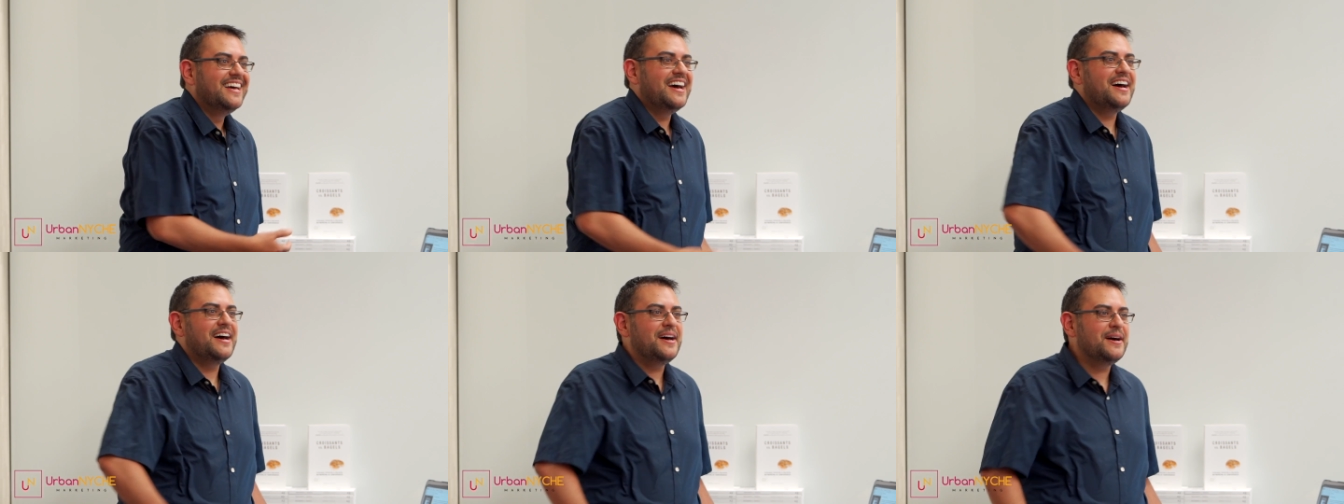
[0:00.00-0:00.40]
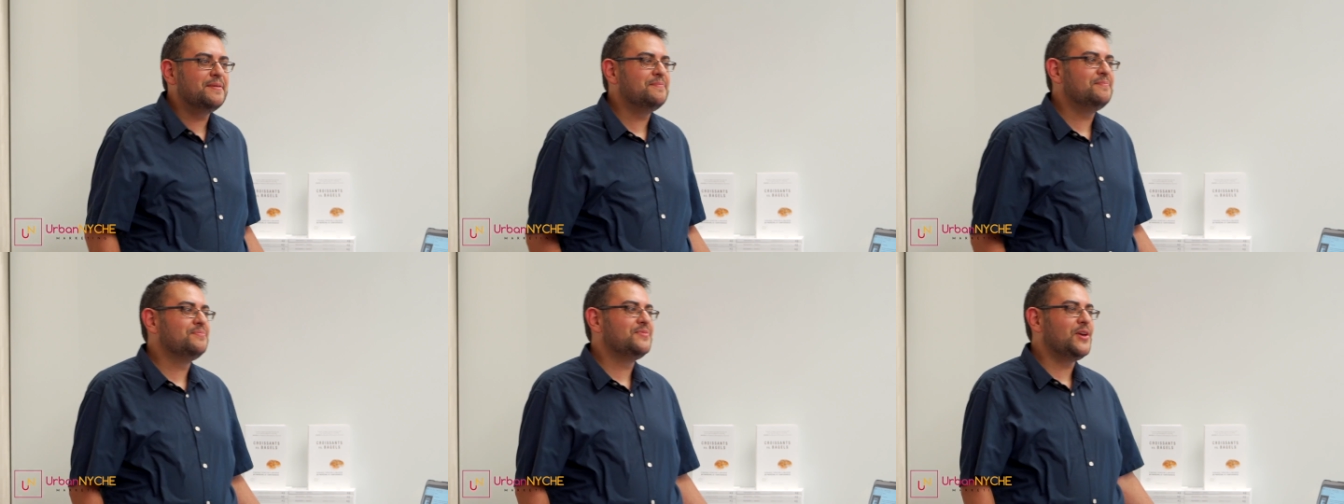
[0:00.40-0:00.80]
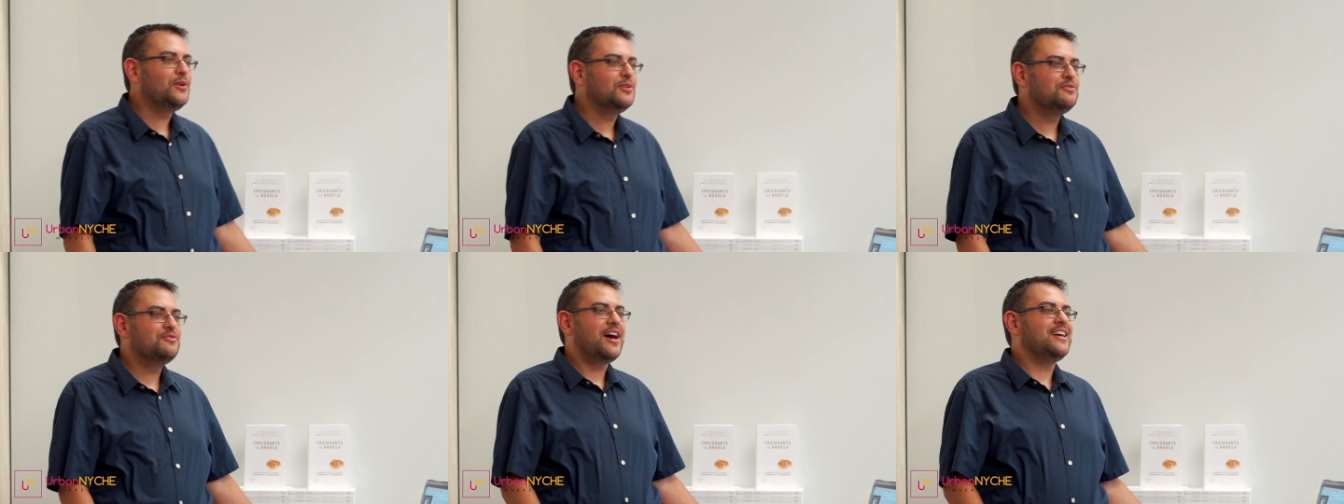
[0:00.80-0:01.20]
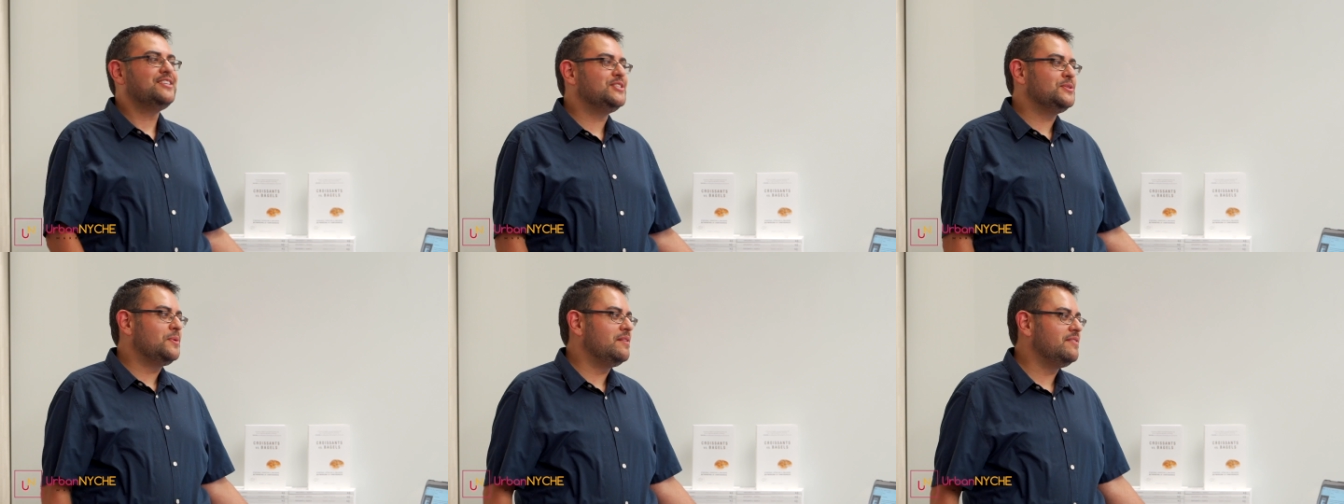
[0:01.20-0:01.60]
Um, the
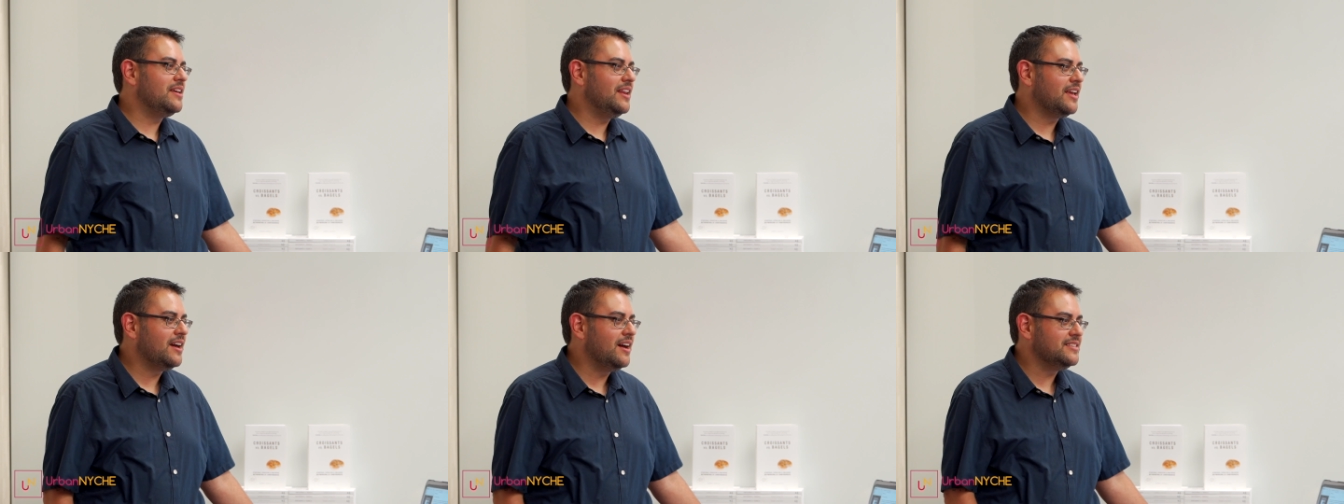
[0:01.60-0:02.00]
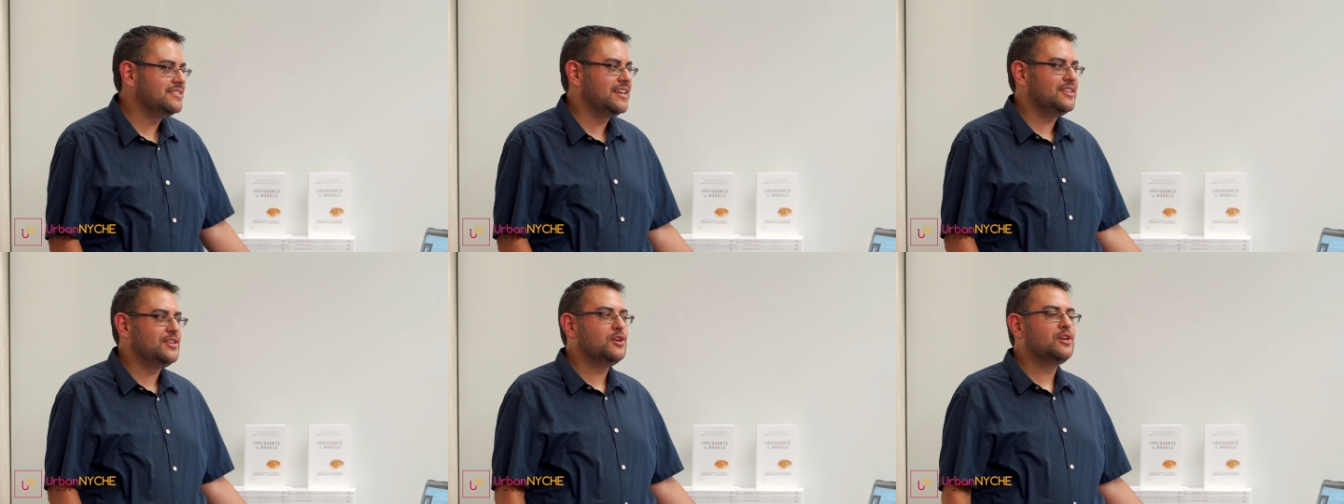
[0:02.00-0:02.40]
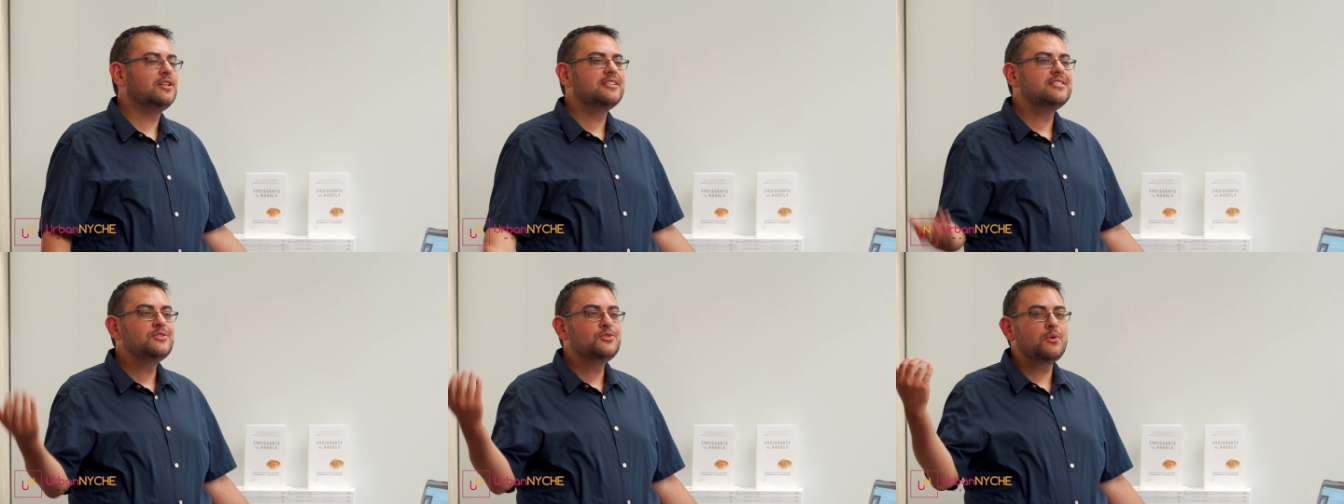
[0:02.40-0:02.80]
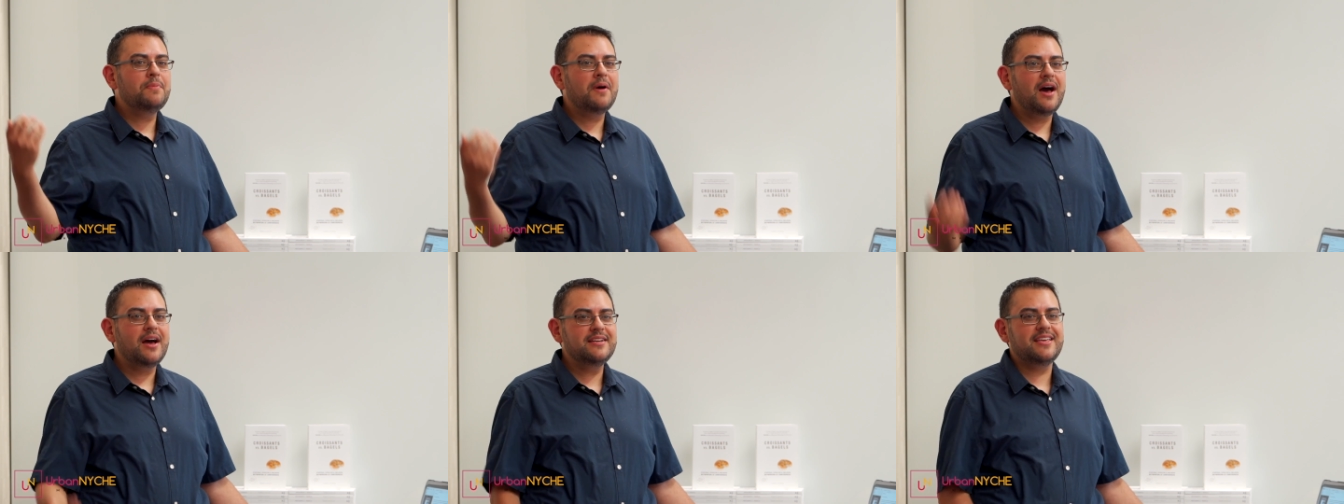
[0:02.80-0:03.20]
old-fashioned way of getting content. You could listen to a
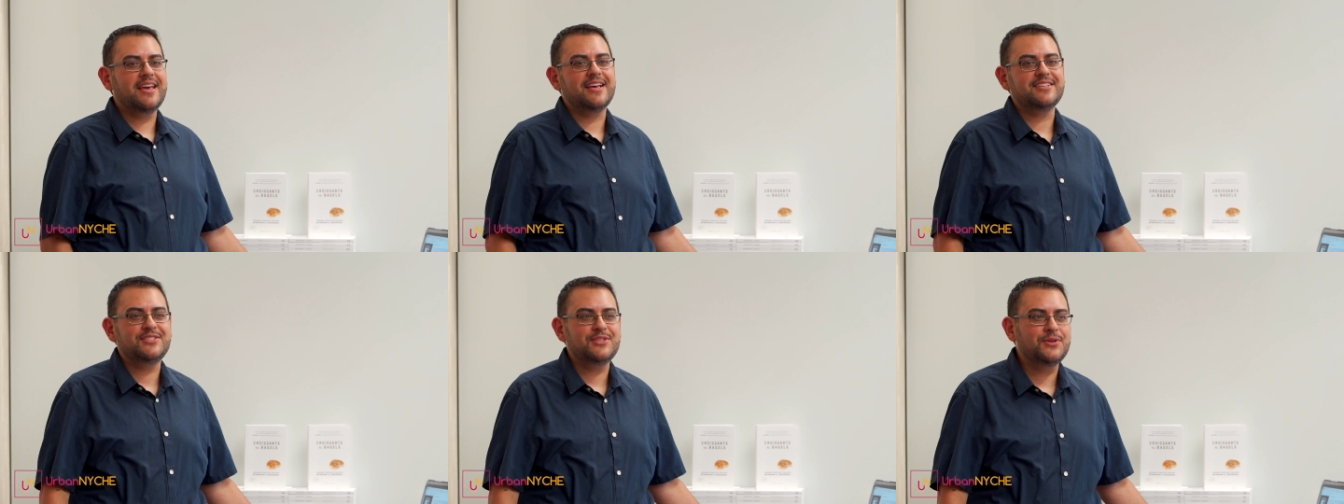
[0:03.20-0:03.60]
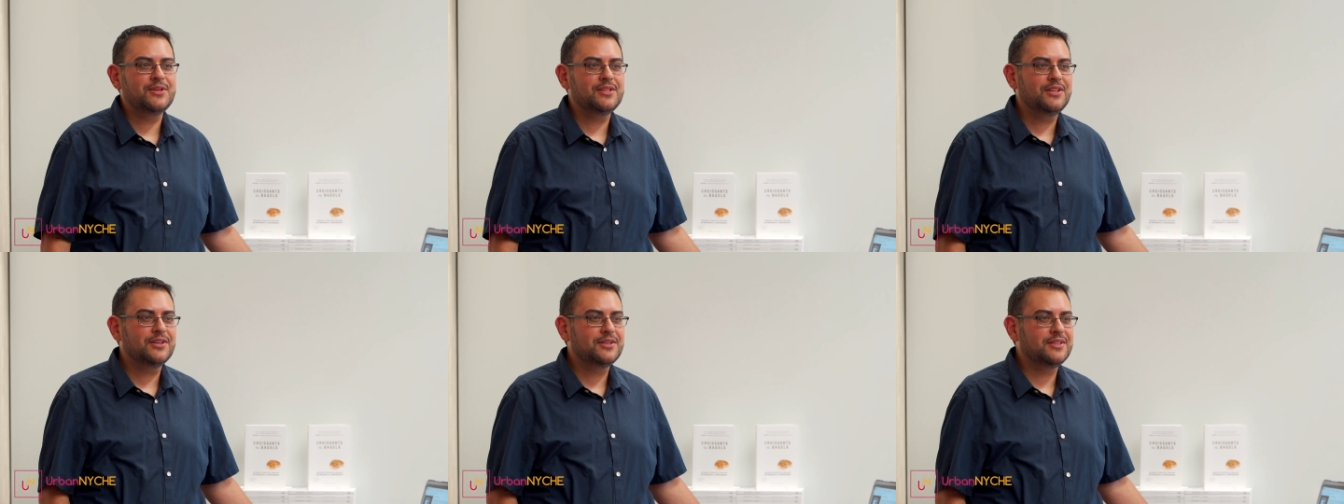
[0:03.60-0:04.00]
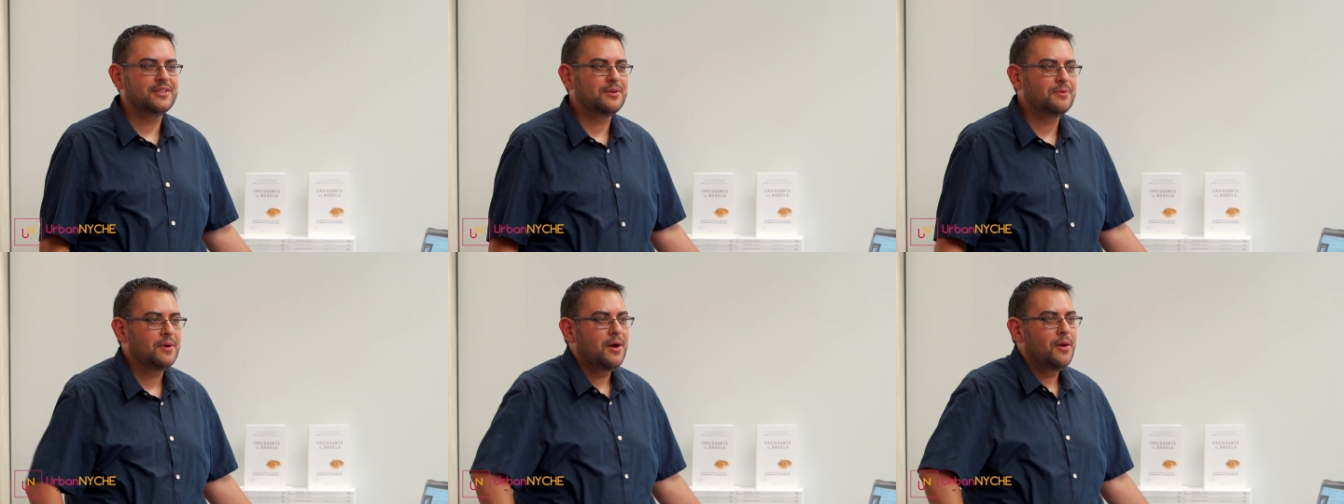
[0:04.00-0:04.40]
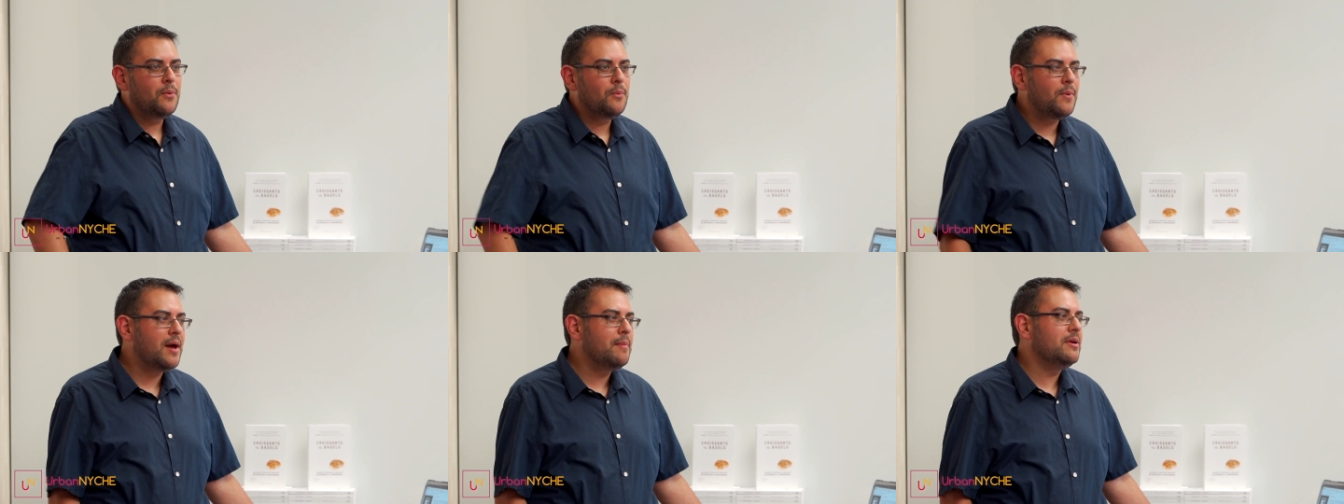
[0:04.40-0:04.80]
podcast. You could look at a
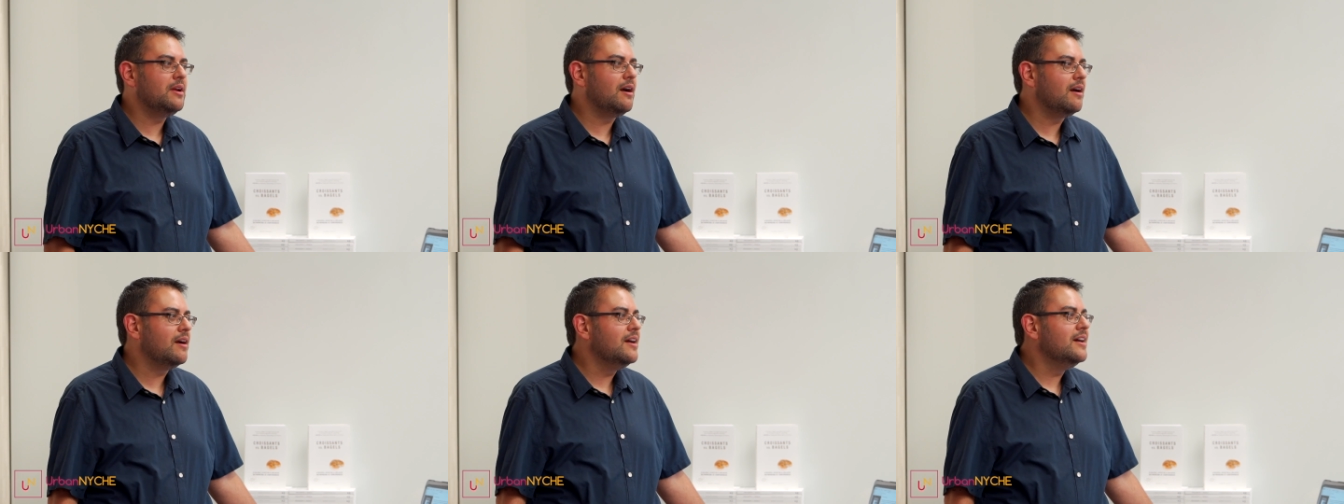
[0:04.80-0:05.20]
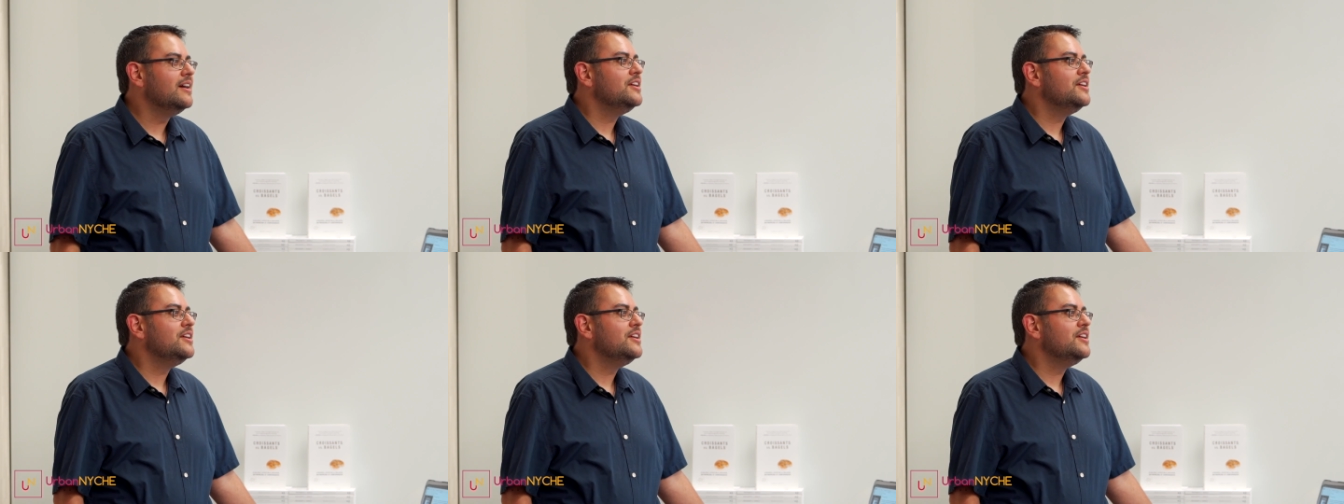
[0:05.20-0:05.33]
webinar.